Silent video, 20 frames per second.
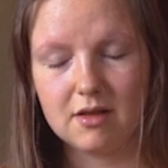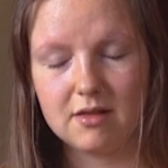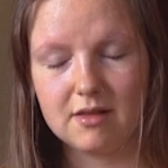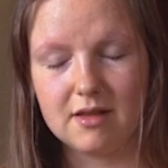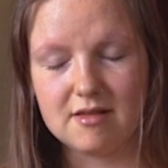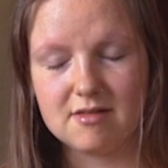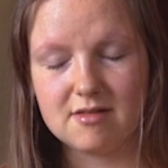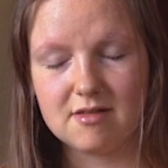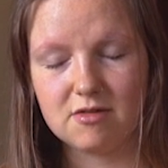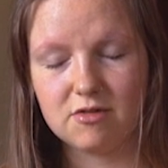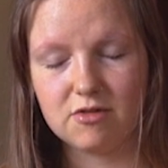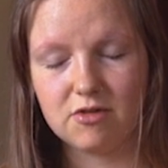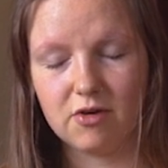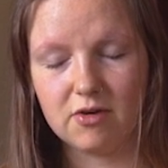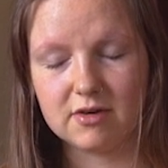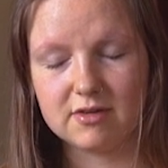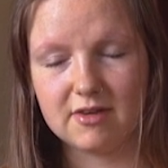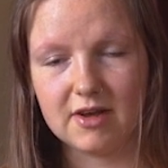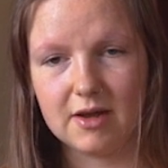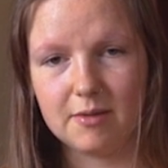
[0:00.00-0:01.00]
this is
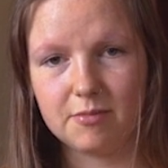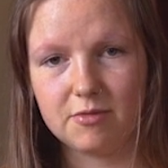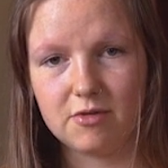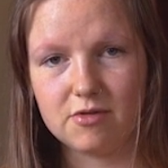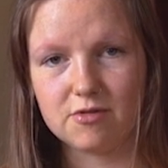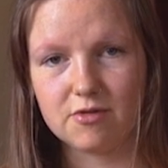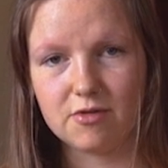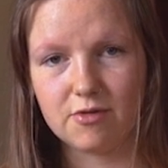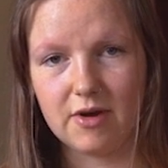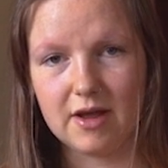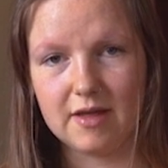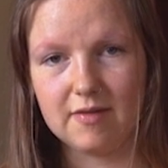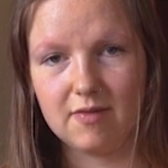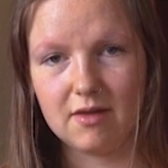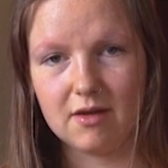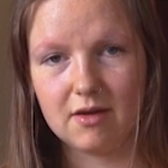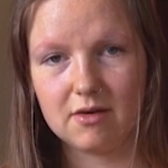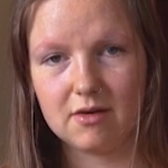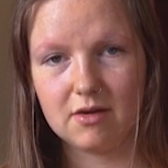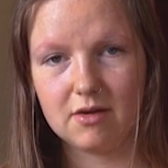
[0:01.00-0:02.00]
your time to
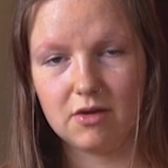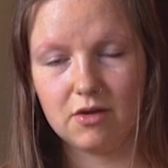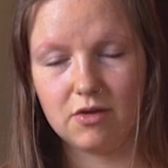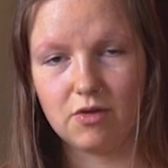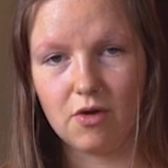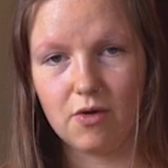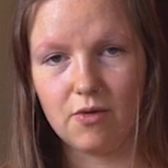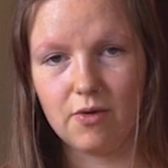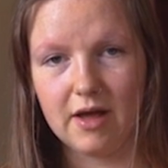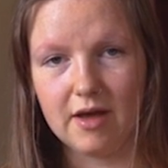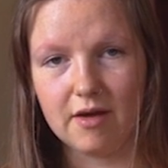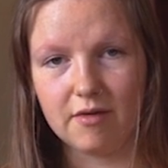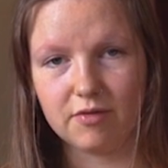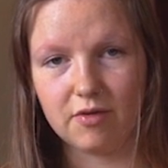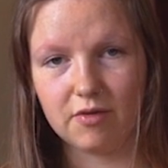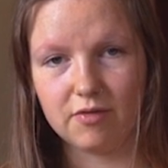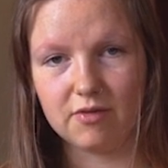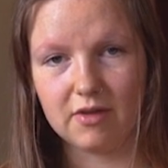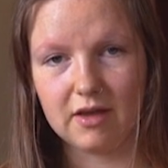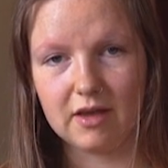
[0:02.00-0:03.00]
surrender. You don't have
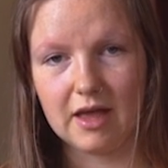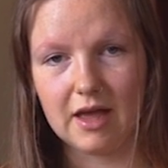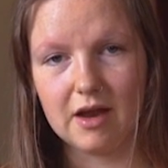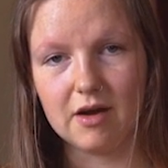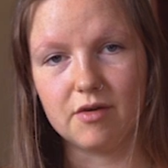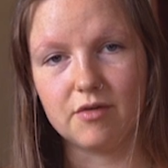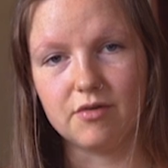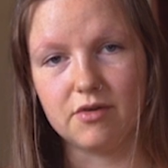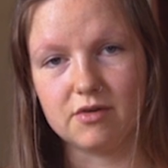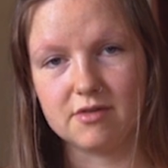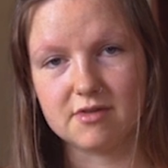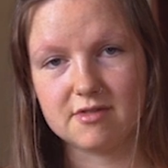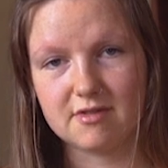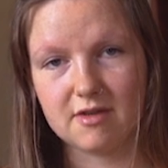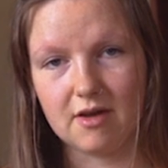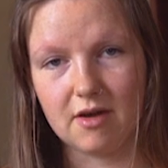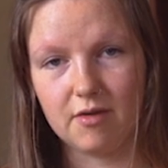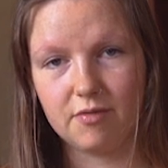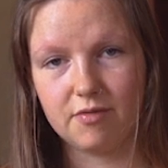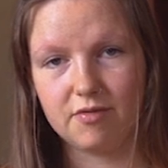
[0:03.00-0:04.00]
to take care of
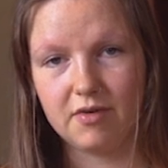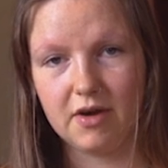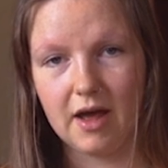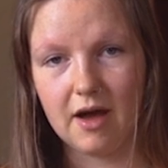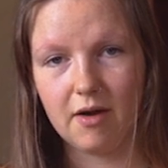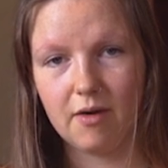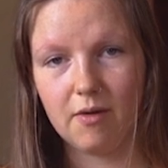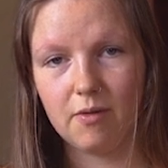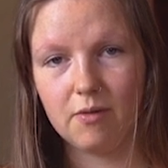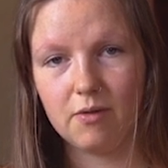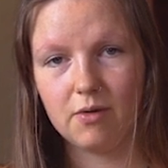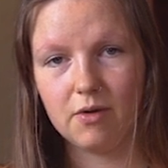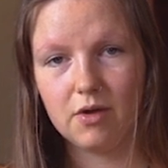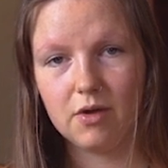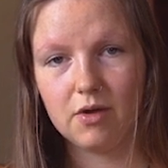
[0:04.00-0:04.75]
yourself now.